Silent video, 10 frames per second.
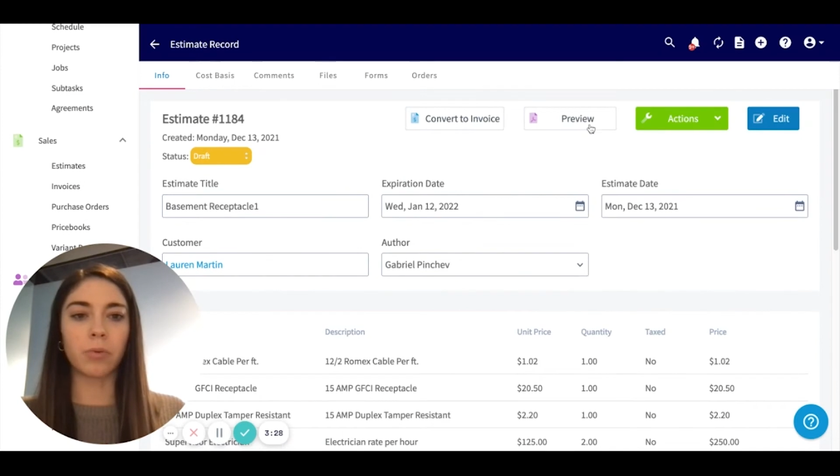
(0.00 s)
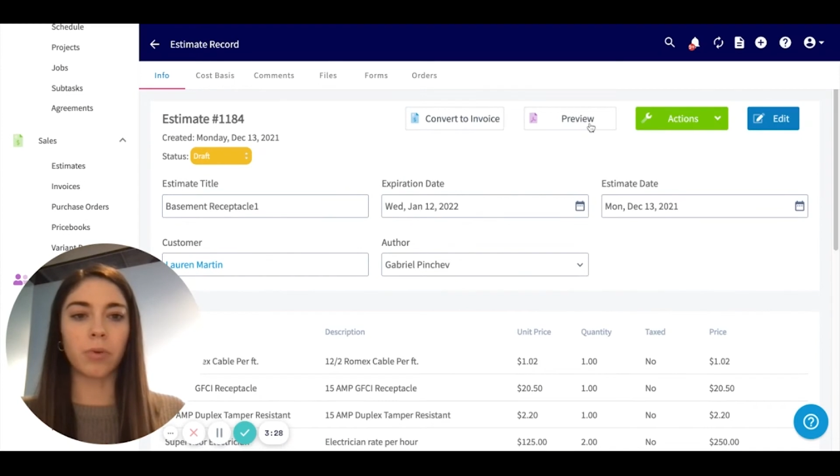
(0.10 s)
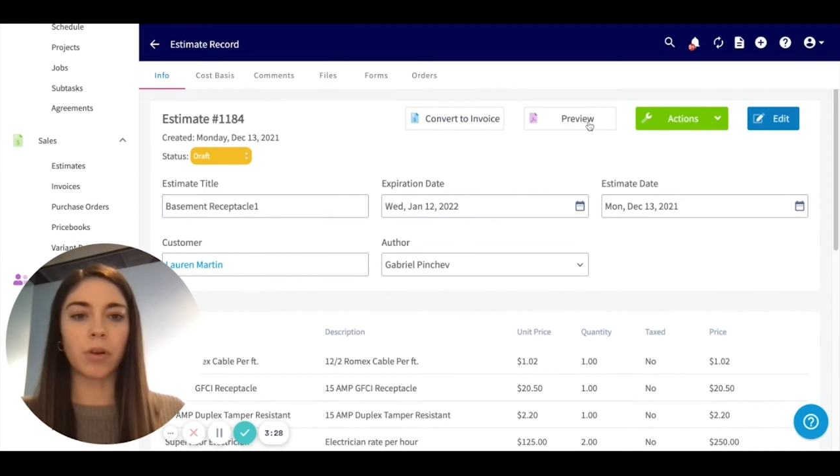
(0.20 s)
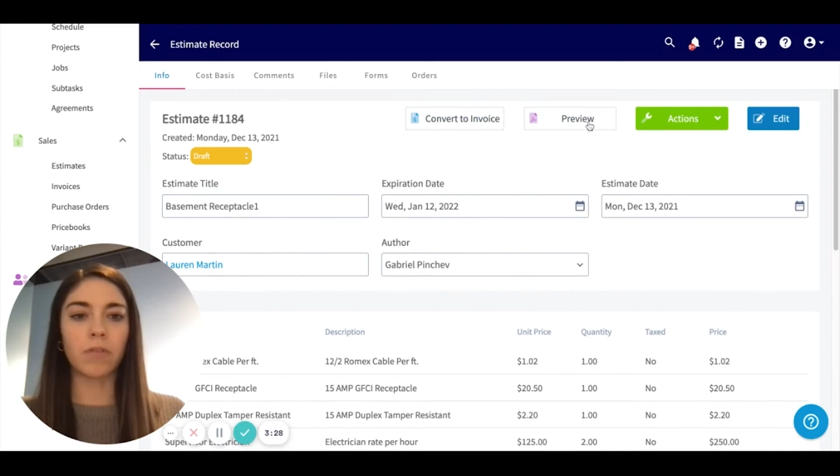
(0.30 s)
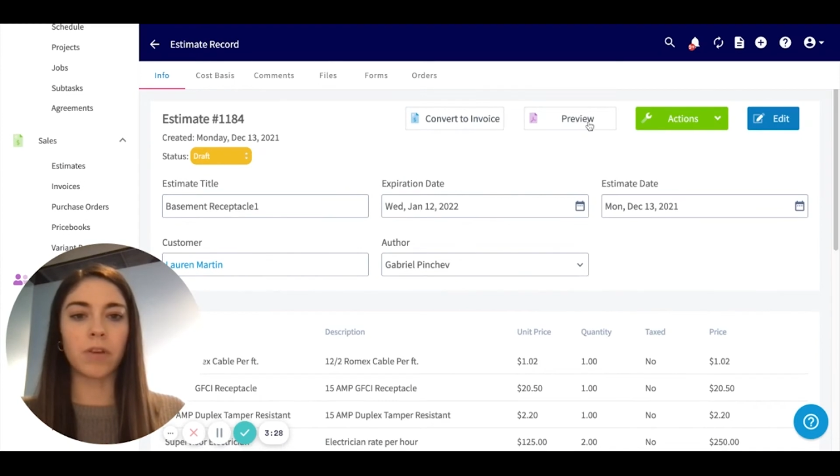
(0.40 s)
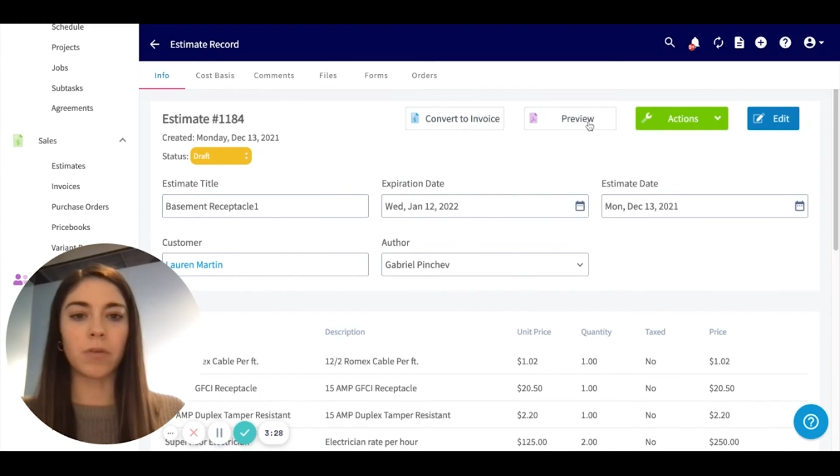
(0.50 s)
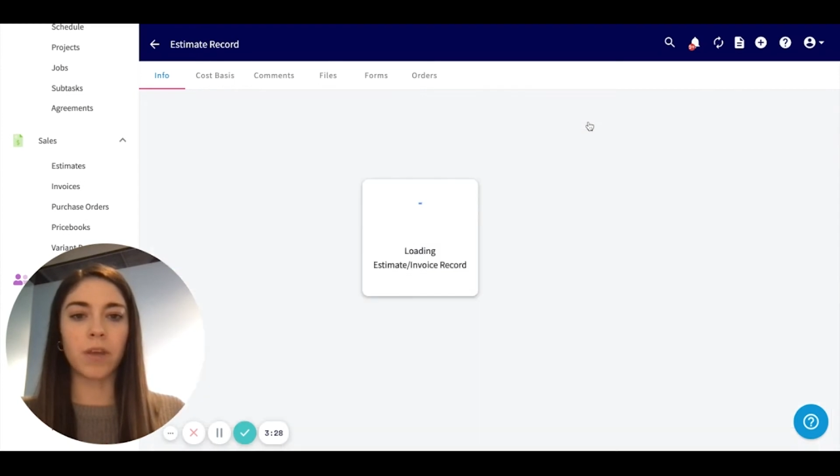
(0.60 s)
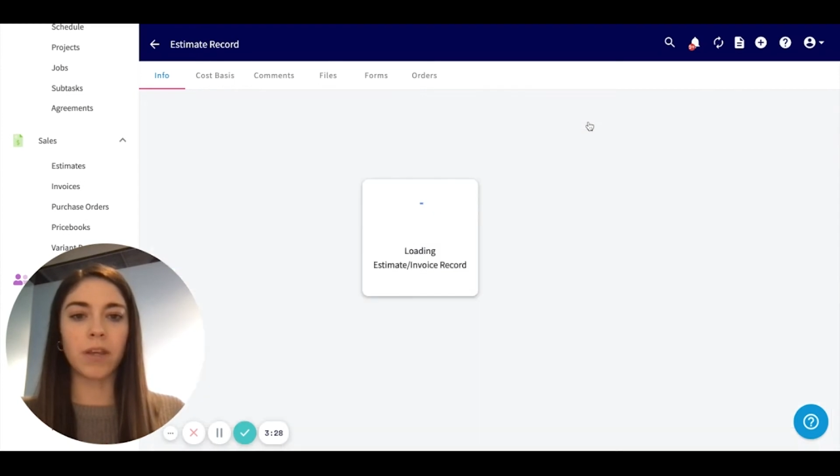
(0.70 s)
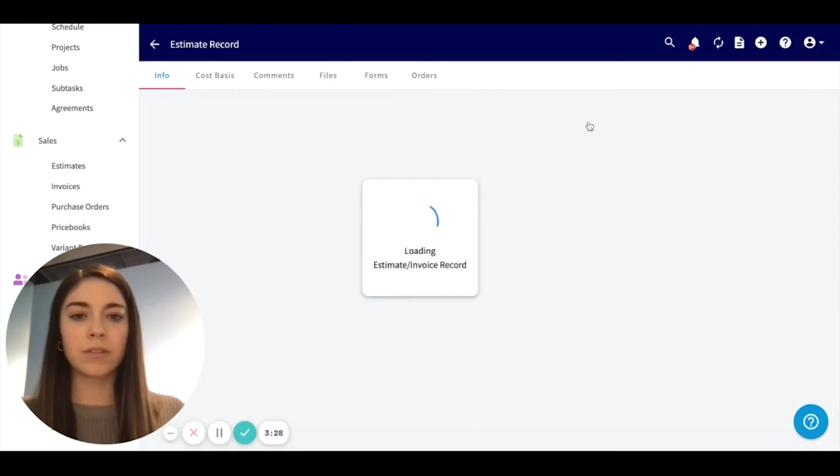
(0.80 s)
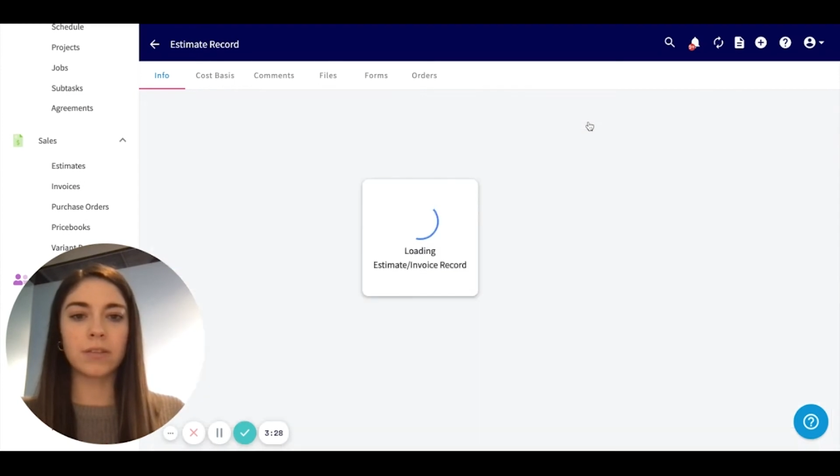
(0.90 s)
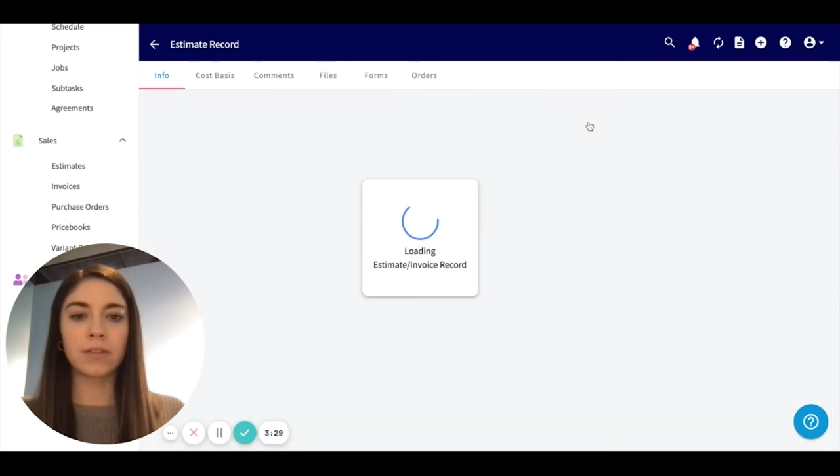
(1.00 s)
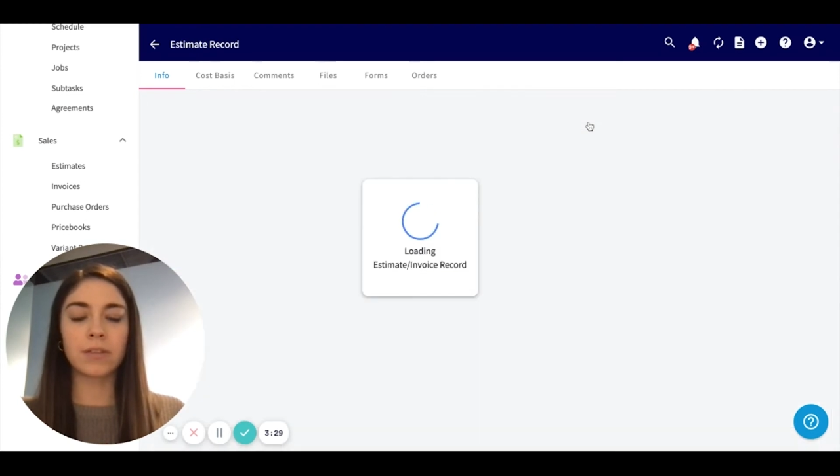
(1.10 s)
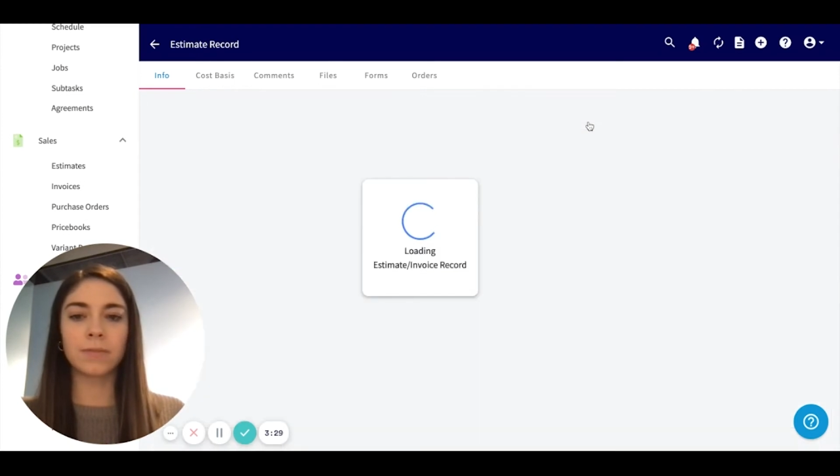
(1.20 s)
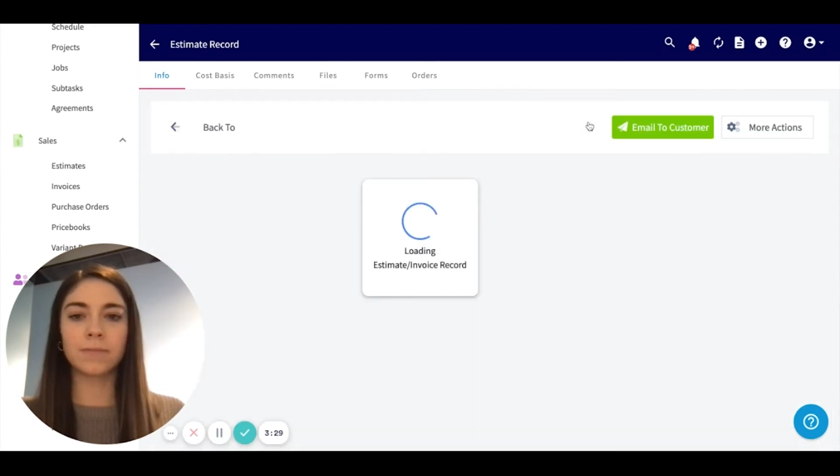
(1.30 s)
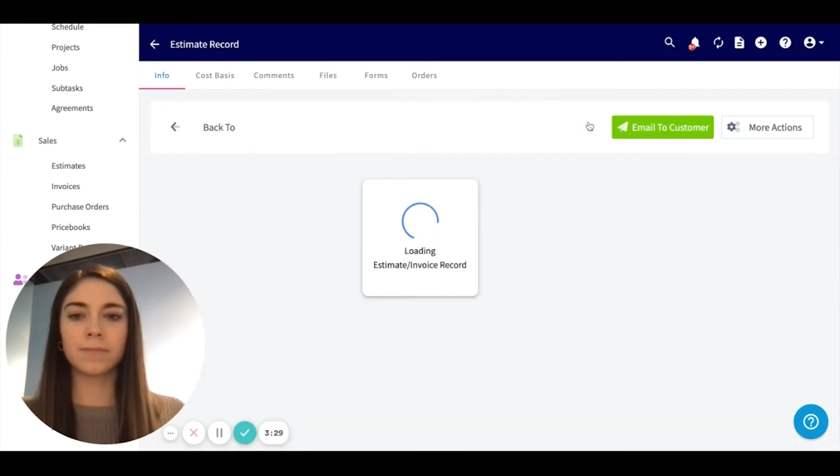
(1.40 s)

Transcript: preview this.